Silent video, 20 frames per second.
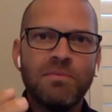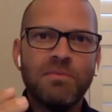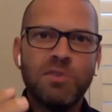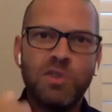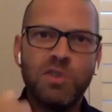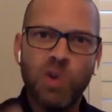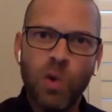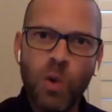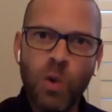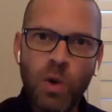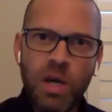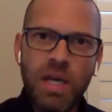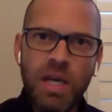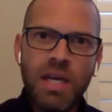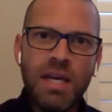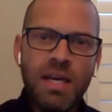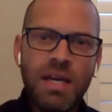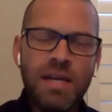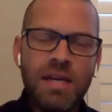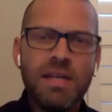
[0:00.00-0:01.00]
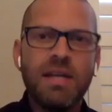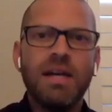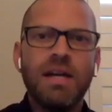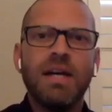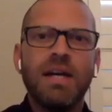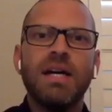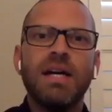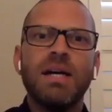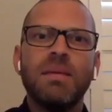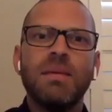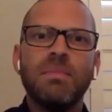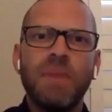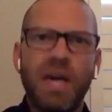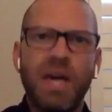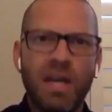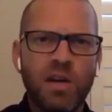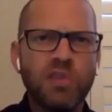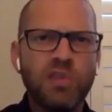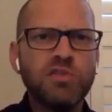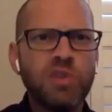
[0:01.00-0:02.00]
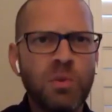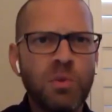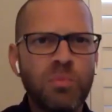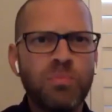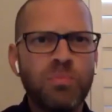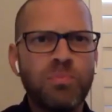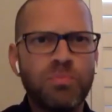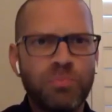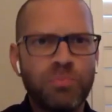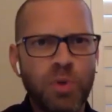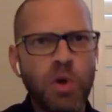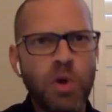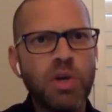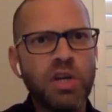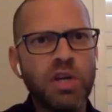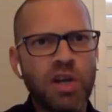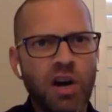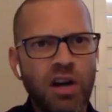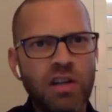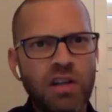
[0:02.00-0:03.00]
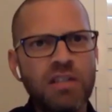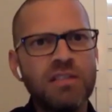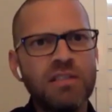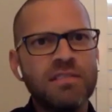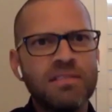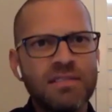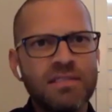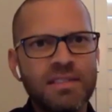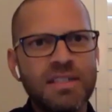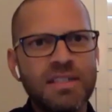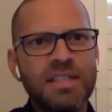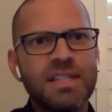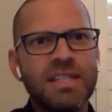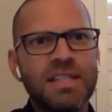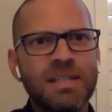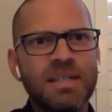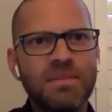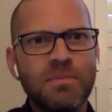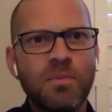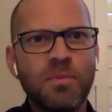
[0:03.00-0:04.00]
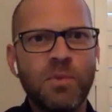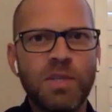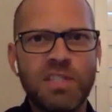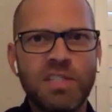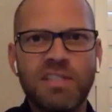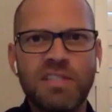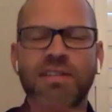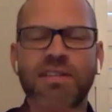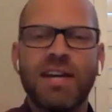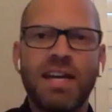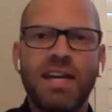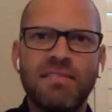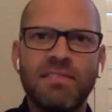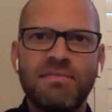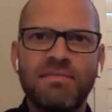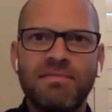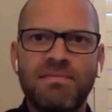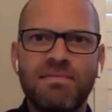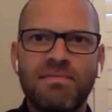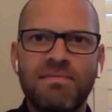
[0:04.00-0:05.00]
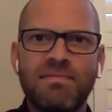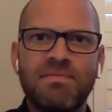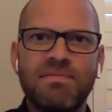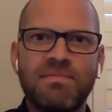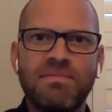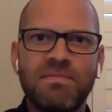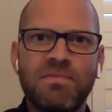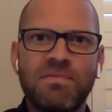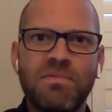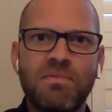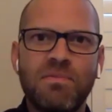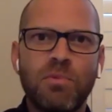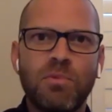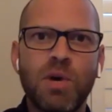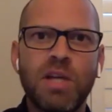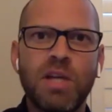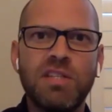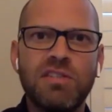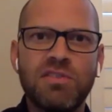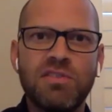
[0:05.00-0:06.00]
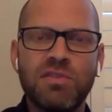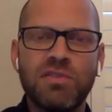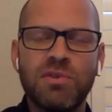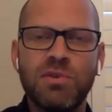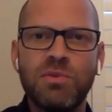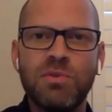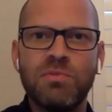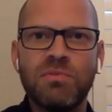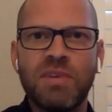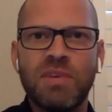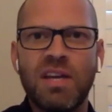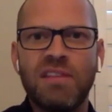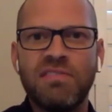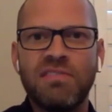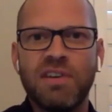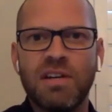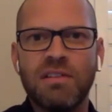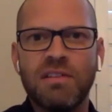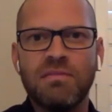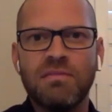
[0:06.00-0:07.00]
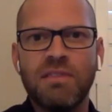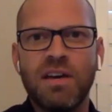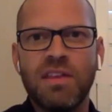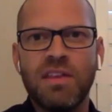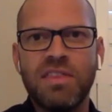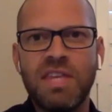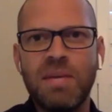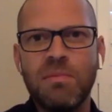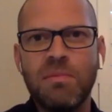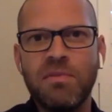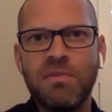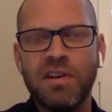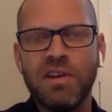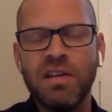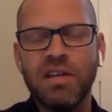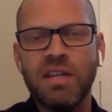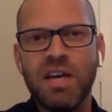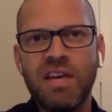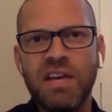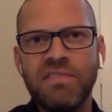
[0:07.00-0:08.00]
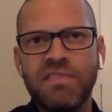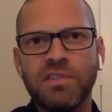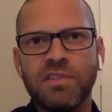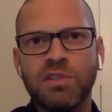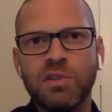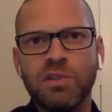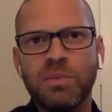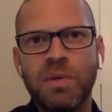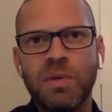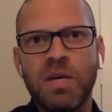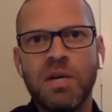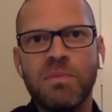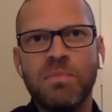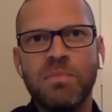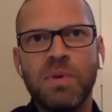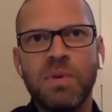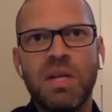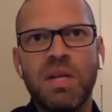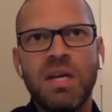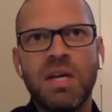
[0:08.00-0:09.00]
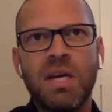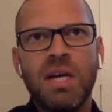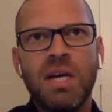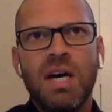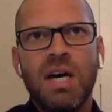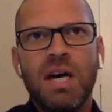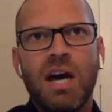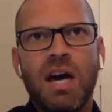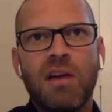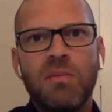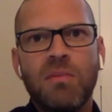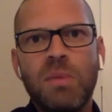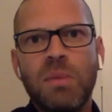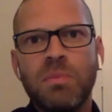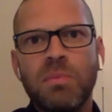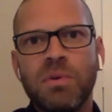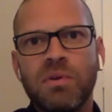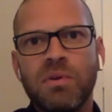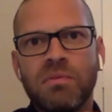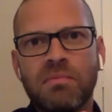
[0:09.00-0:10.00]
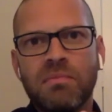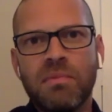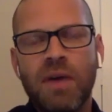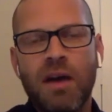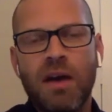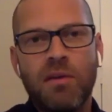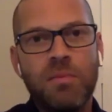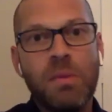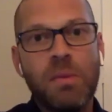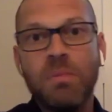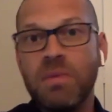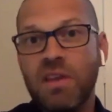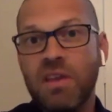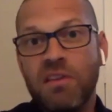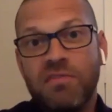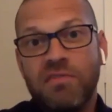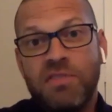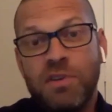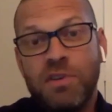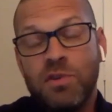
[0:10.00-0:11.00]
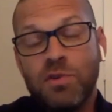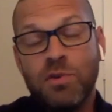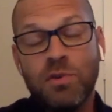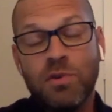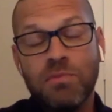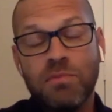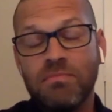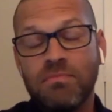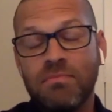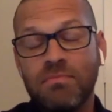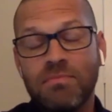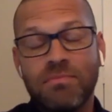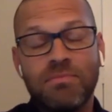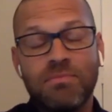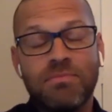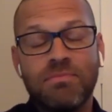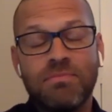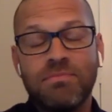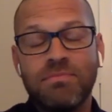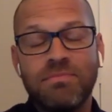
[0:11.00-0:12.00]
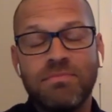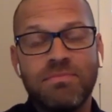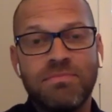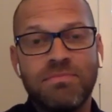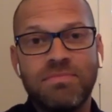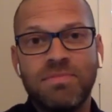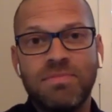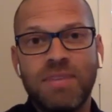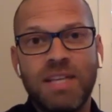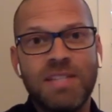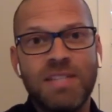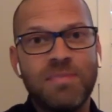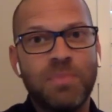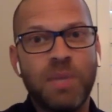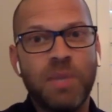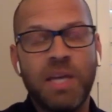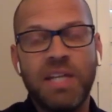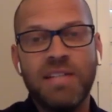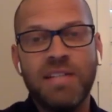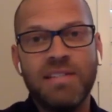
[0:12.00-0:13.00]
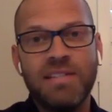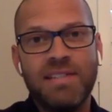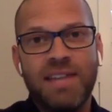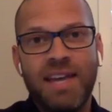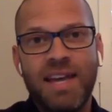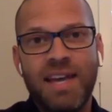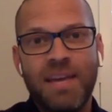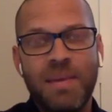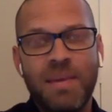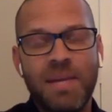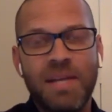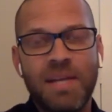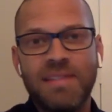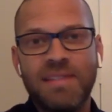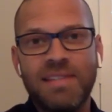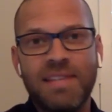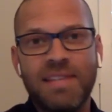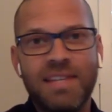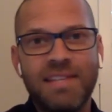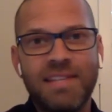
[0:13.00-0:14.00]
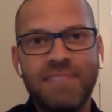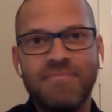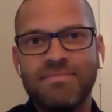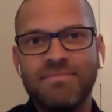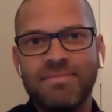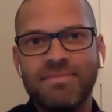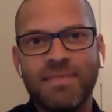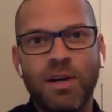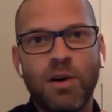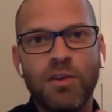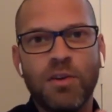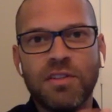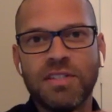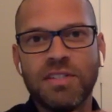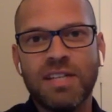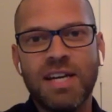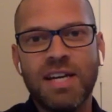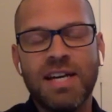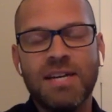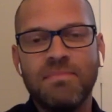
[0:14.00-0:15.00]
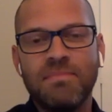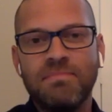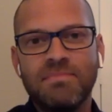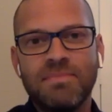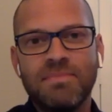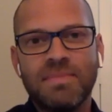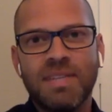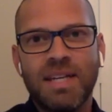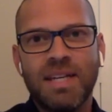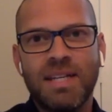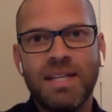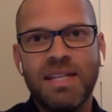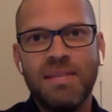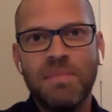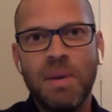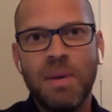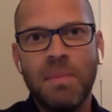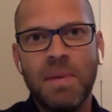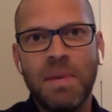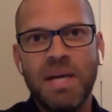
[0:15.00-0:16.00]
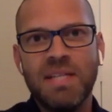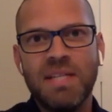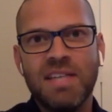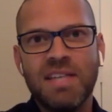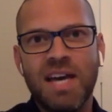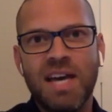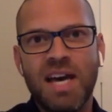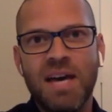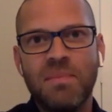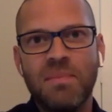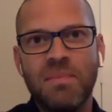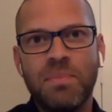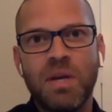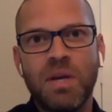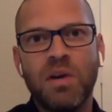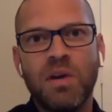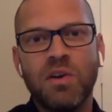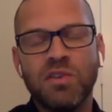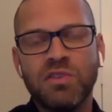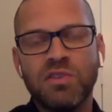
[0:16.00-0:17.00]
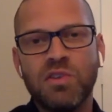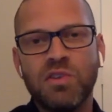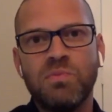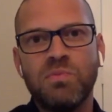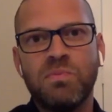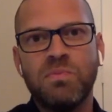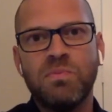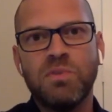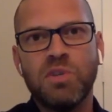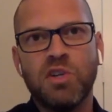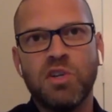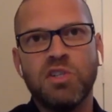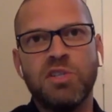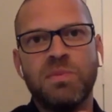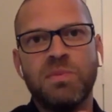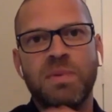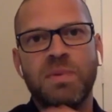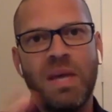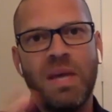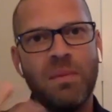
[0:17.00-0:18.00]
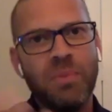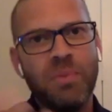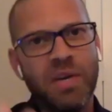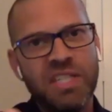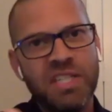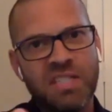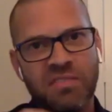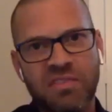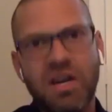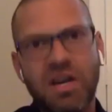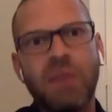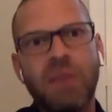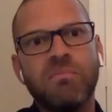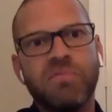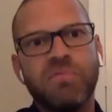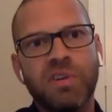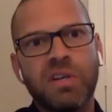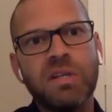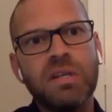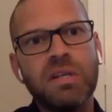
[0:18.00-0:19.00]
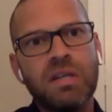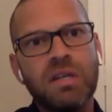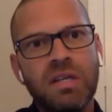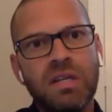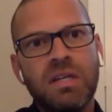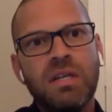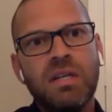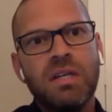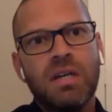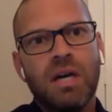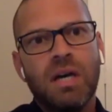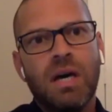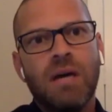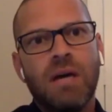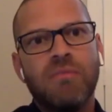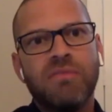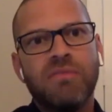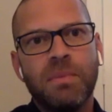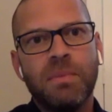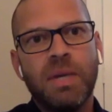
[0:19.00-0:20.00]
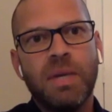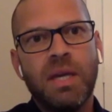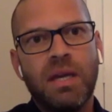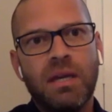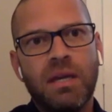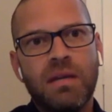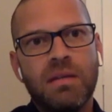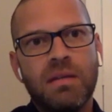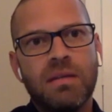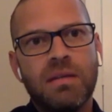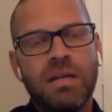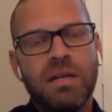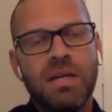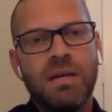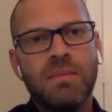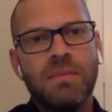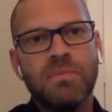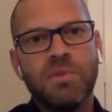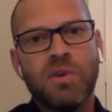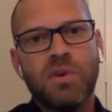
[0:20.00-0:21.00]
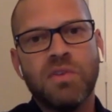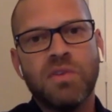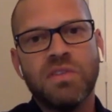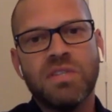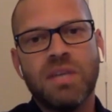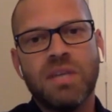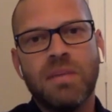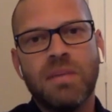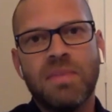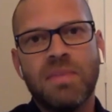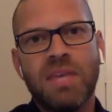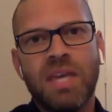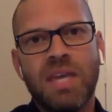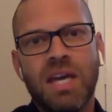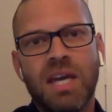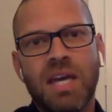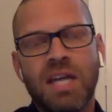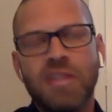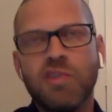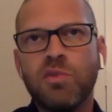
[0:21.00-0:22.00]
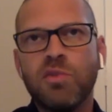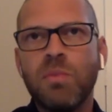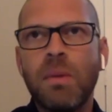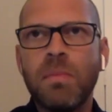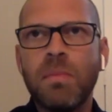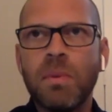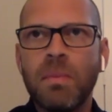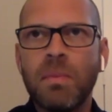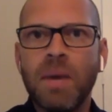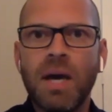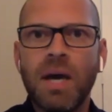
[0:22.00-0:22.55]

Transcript: joy and also broken heart, which kind of runs through kind of a theme of our life a little bit. But I remember that funeral as plain as day. I mean, I see it all the time, kind of in my mind's eye, but also church is in that place of comfort for me throughout the same thing. I do remember